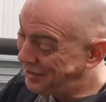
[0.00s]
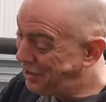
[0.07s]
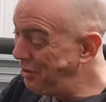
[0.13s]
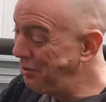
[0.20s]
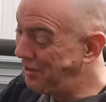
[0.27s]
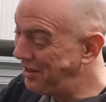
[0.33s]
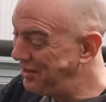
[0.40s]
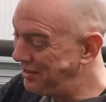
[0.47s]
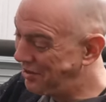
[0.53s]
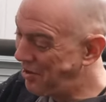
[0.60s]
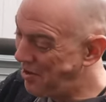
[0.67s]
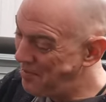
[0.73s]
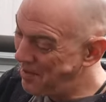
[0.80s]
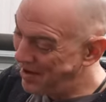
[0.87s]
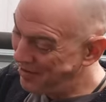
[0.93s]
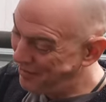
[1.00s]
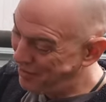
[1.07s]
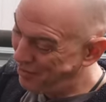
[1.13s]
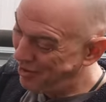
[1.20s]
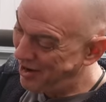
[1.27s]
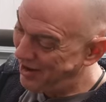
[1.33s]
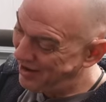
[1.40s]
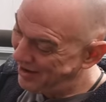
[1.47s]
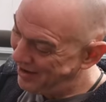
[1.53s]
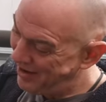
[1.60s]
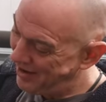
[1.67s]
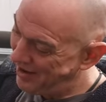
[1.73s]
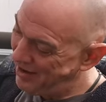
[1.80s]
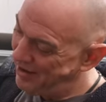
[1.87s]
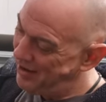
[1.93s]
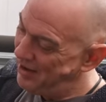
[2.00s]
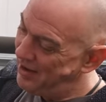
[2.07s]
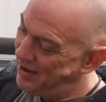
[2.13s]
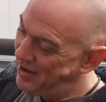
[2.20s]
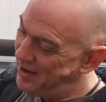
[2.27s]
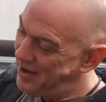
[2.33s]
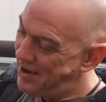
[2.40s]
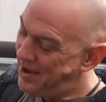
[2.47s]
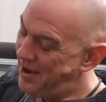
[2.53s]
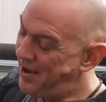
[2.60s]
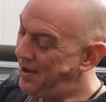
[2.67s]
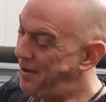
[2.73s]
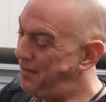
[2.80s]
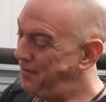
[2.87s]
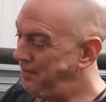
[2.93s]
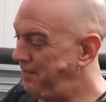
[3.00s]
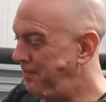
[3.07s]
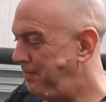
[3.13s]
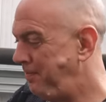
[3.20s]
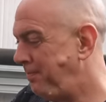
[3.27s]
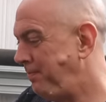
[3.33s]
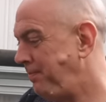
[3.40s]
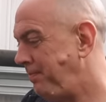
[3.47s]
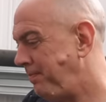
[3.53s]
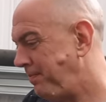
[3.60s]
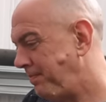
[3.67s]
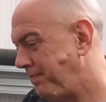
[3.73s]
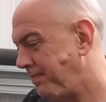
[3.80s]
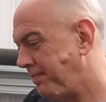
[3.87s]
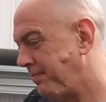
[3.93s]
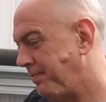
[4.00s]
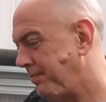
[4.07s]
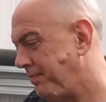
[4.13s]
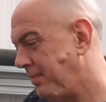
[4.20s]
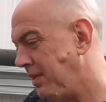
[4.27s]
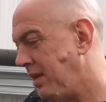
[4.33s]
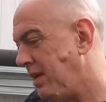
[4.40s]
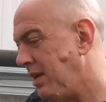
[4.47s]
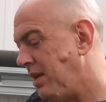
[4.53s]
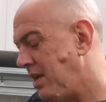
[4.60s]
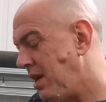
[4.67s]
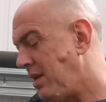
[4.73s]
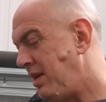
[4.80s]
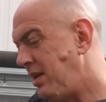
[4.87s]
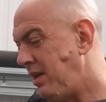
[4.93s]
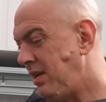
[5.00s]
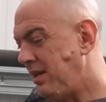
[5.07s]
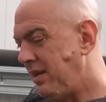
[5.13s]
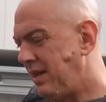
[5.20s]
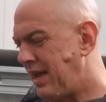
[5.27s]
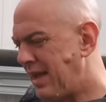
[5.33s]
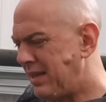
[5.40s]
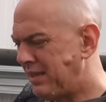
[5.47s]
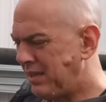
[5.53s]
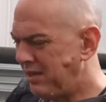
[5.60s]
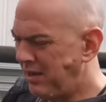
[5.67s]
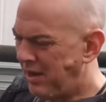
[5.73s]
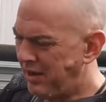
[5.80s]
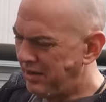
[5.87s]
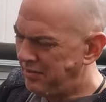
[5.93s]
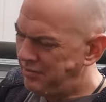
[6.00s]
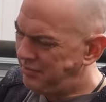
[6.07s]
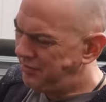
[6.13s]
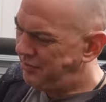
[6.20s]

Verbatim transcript: that's two things you've got to make for it. Um, I think you can get like